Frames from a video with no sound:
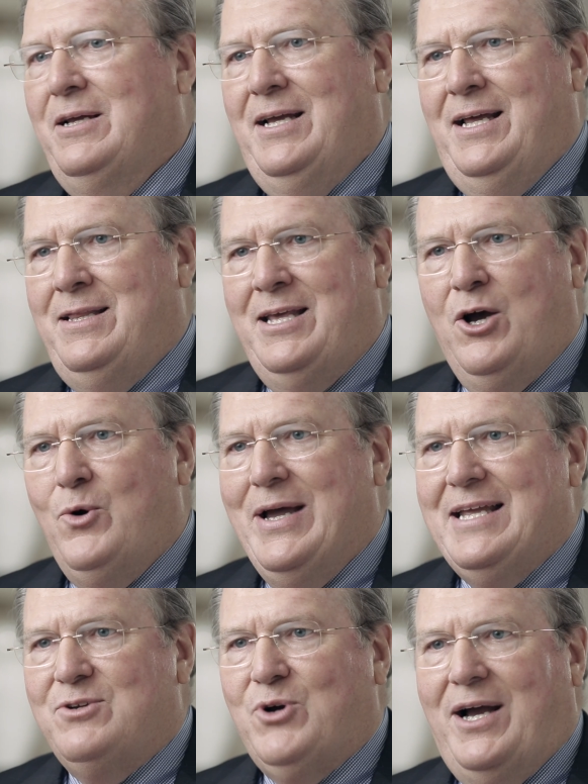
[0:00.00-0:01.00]
In the
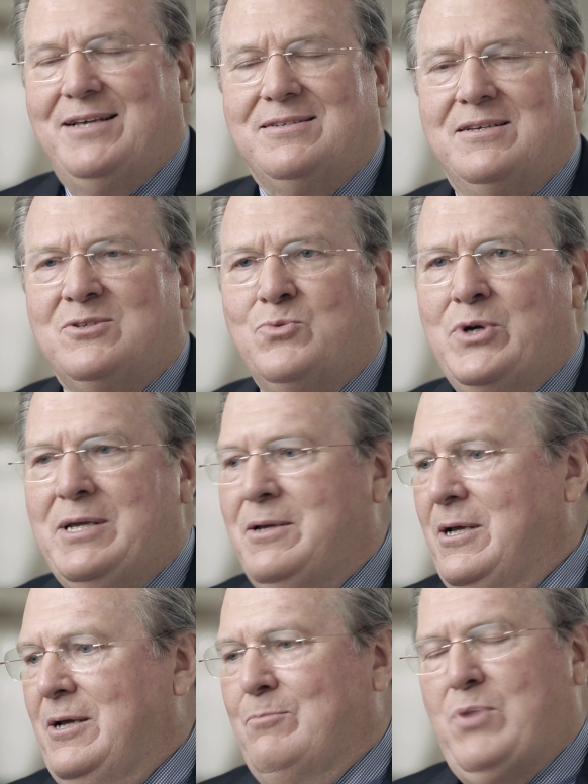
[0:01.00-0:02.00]
'08 crisis, we
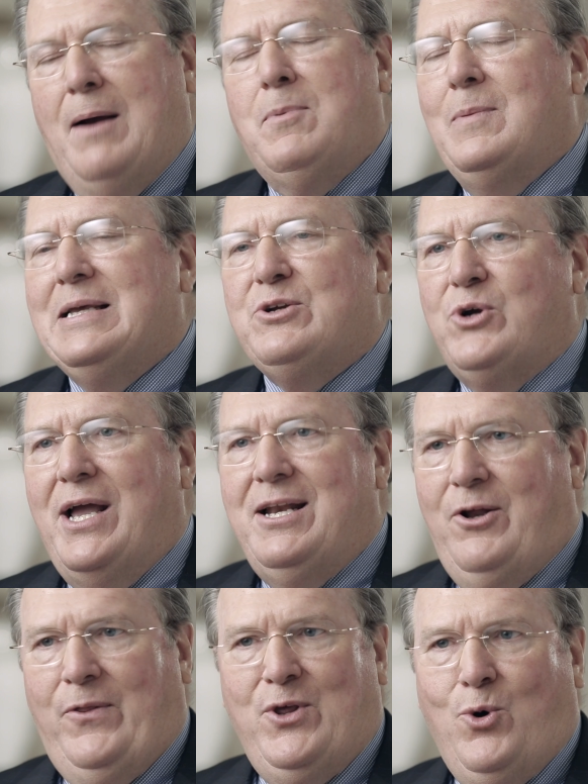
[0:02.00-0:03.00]
probably created
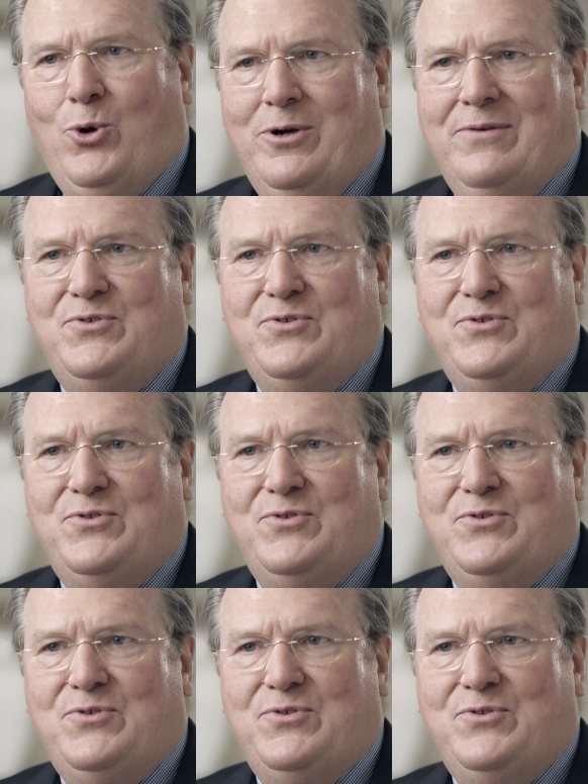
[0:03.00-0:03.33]
on the order of